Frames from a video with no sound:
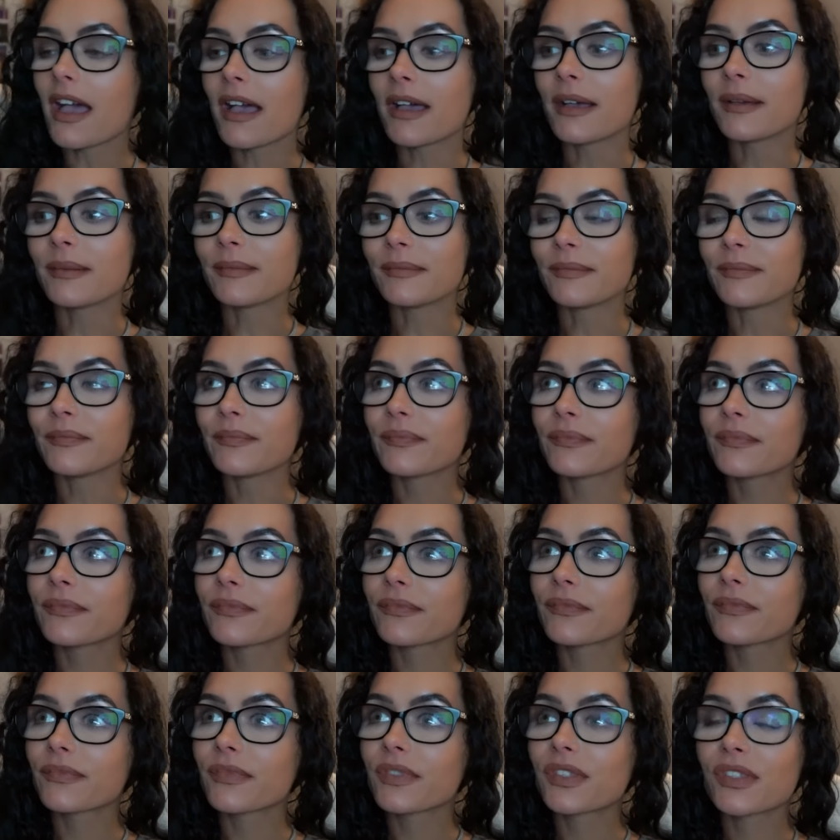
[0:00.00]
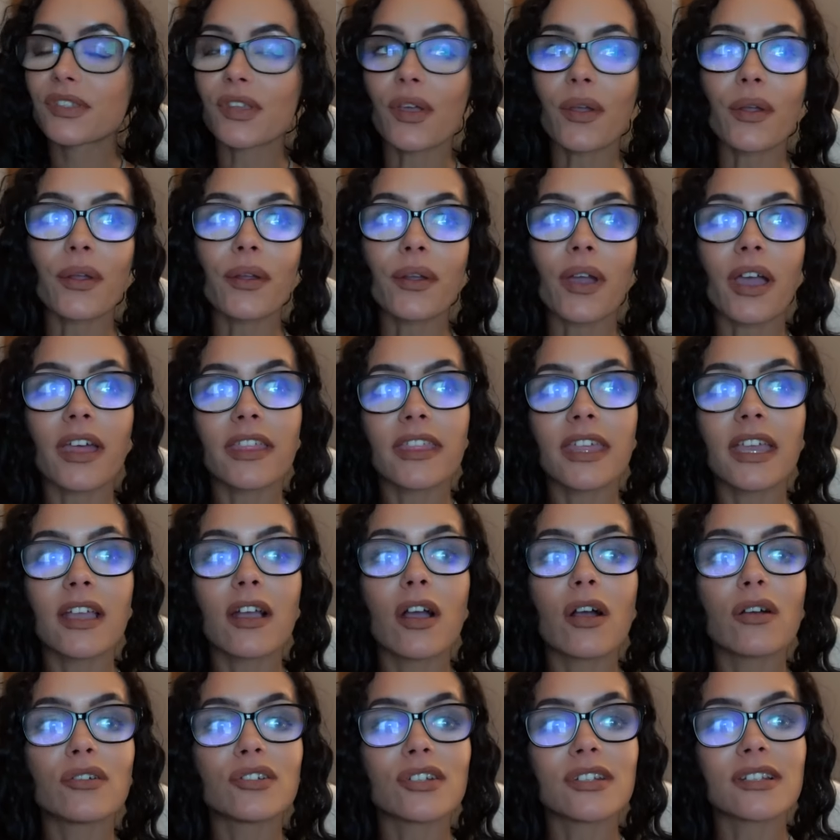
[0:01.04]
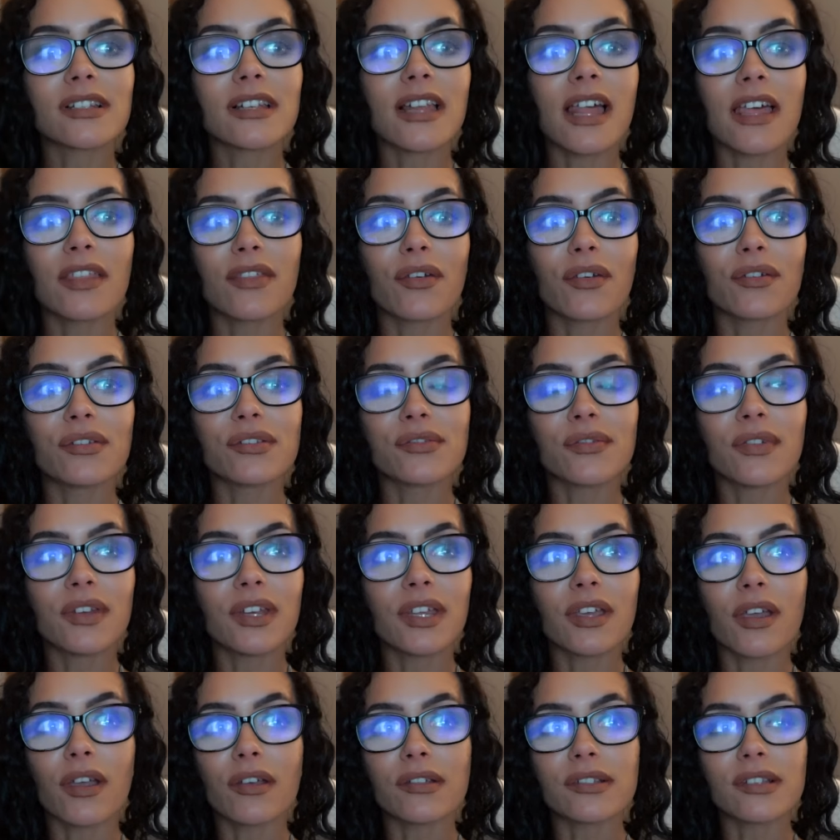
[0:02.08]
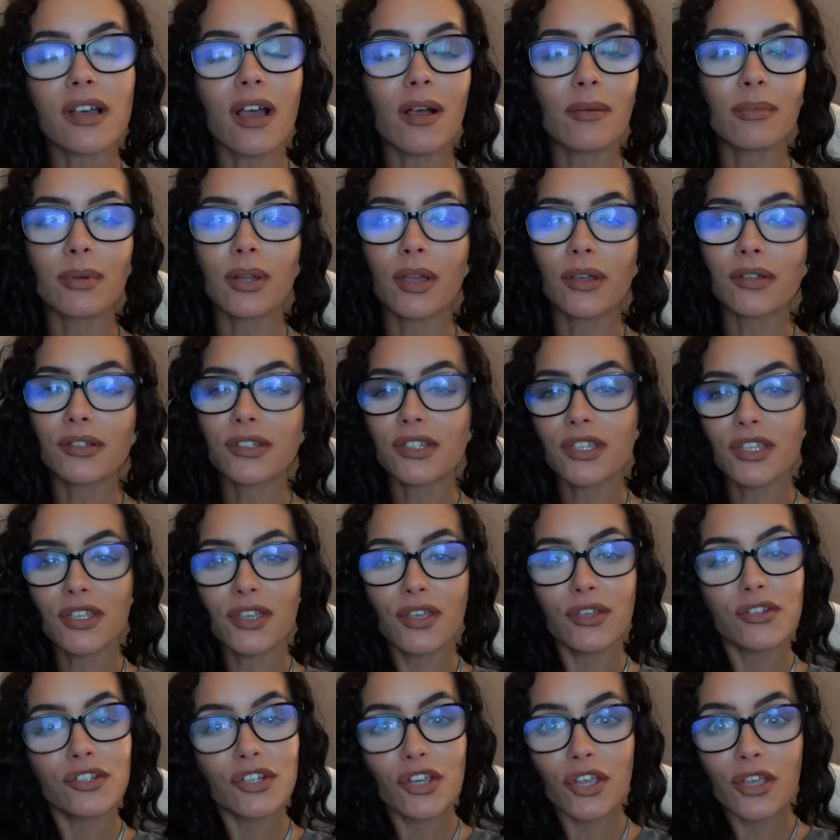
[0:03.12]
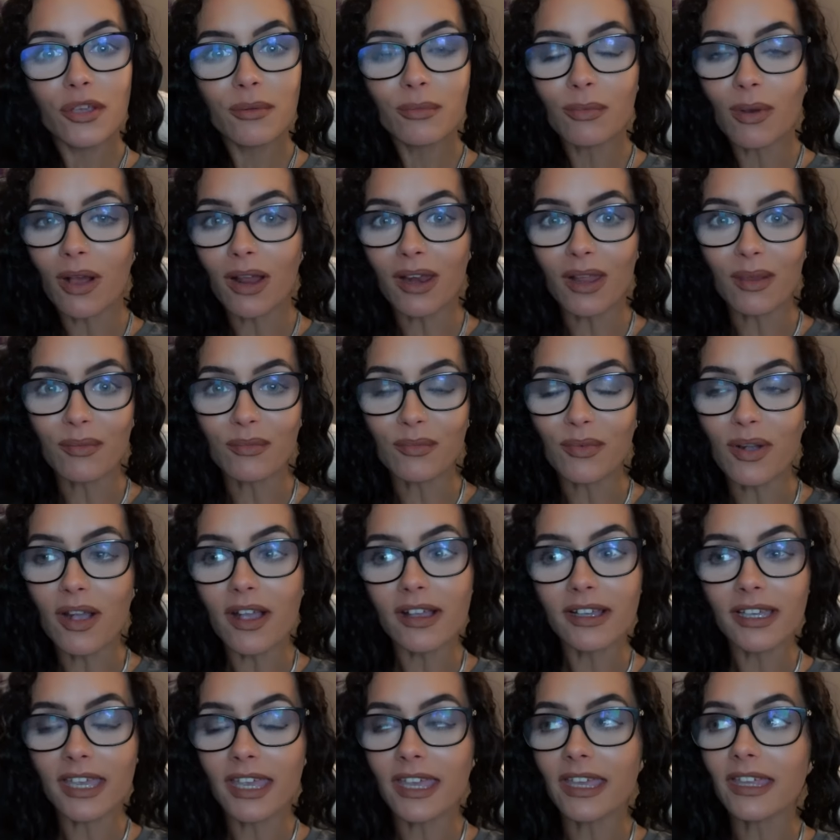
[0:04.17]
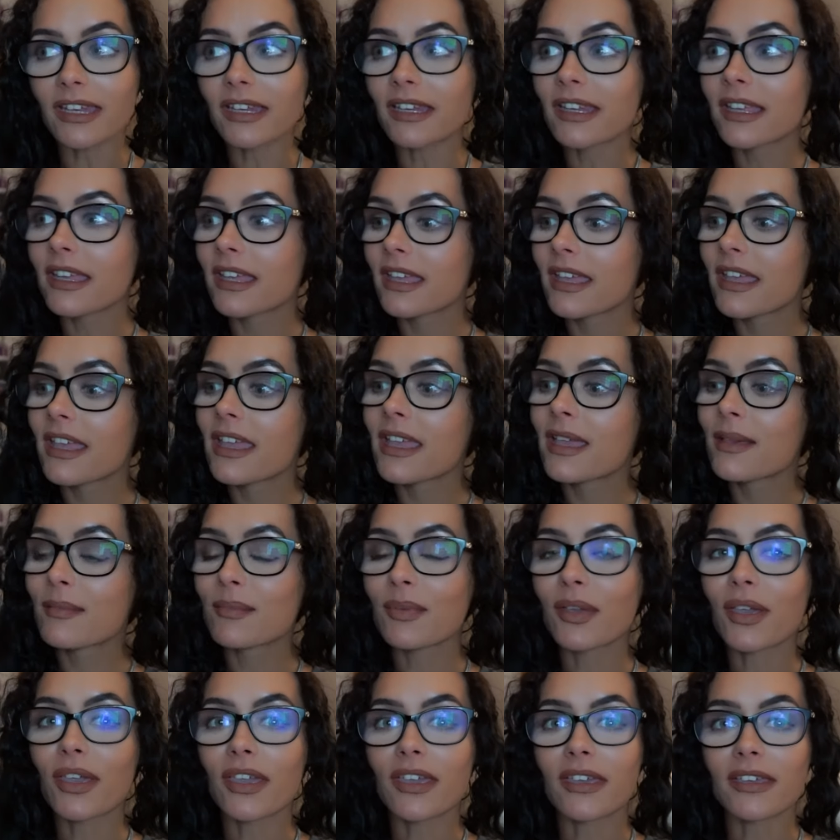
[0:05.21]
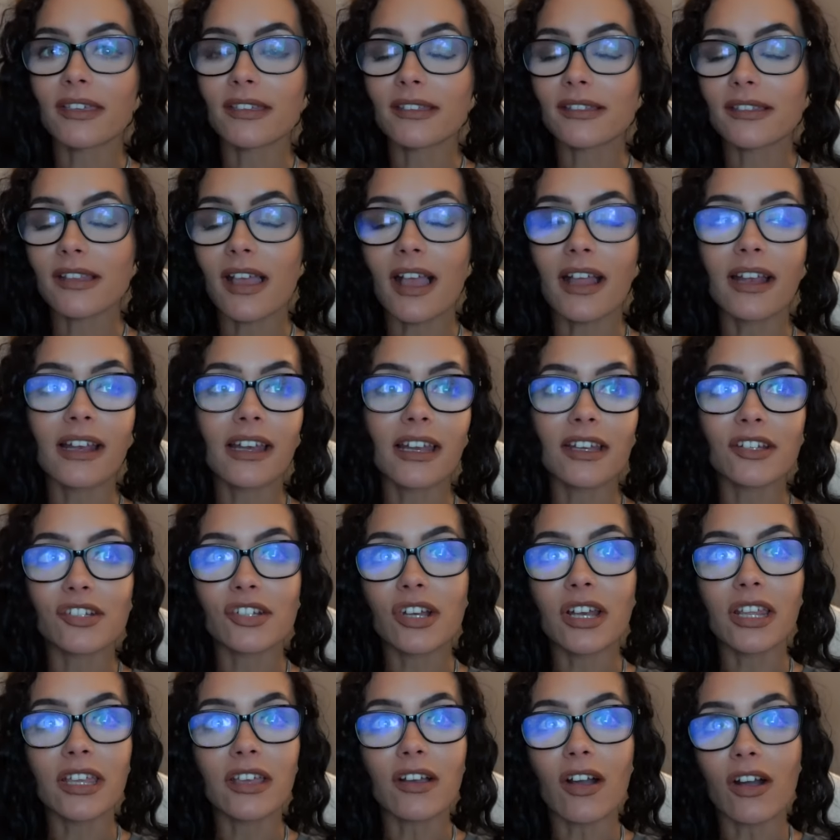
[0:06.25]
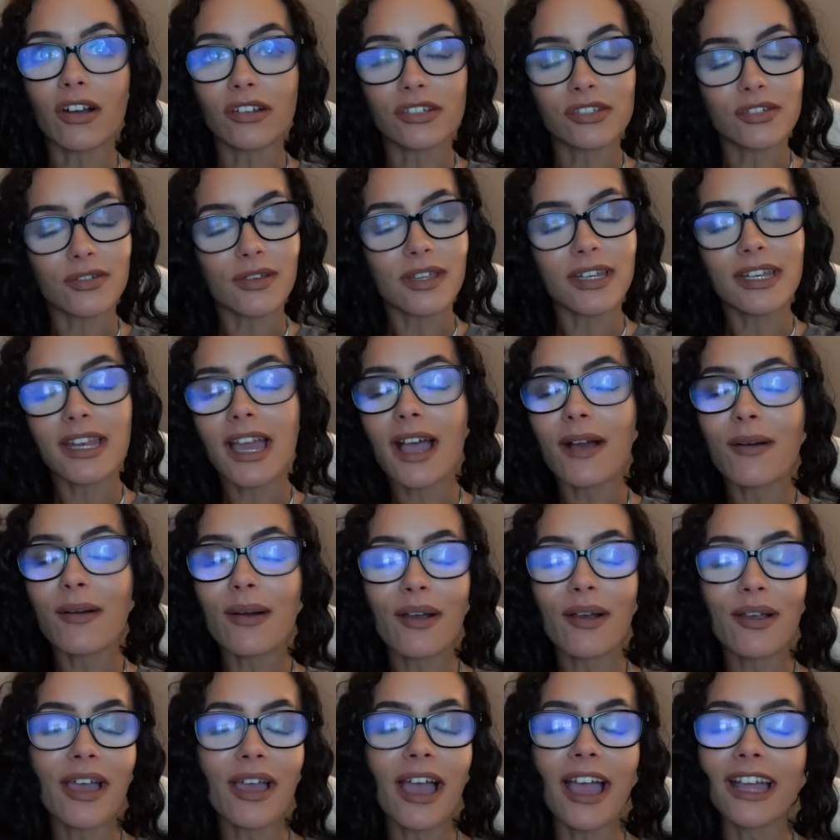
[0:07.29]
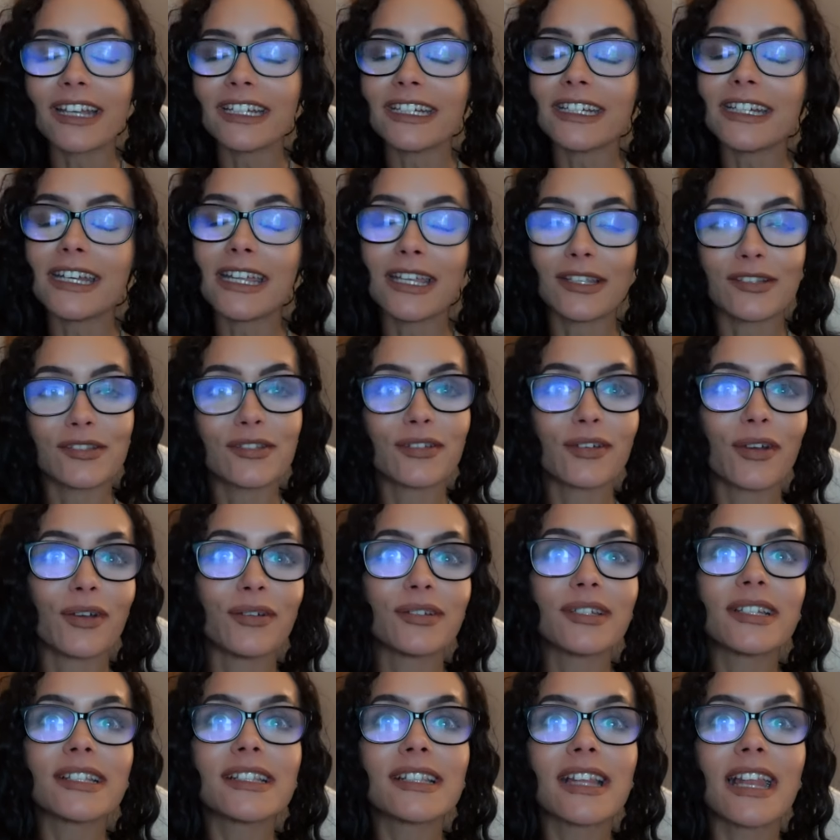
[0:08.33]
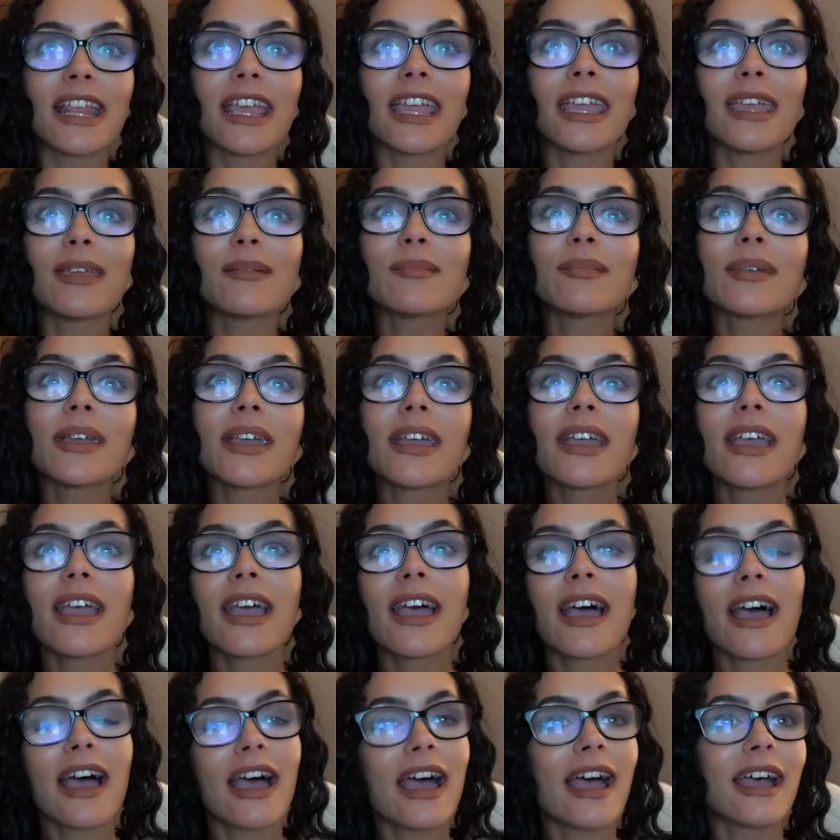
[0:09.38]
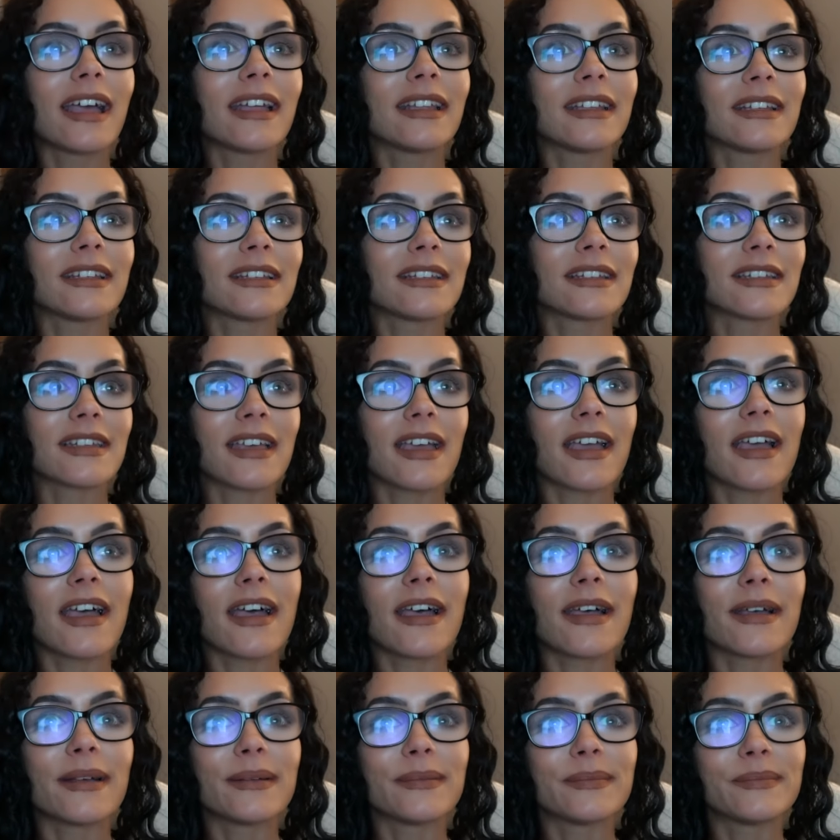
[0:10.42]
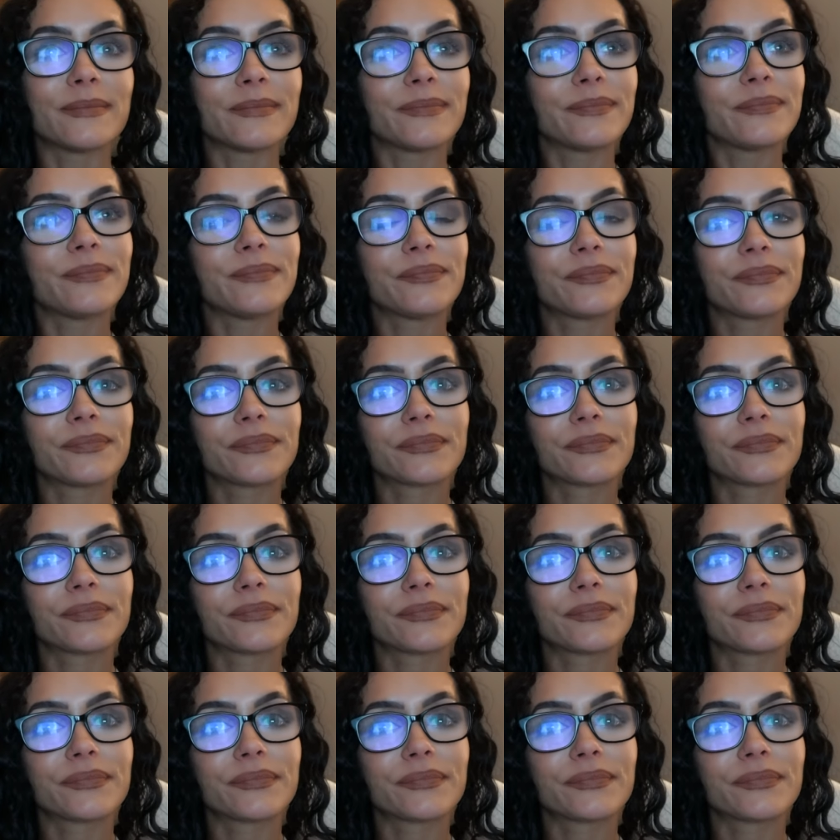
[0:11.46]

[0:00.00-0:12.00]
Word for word: Um, so I think I'll just let those videos upload to YouTube while I'm working because I literally can't do it now. I, I need to go to sleep and um,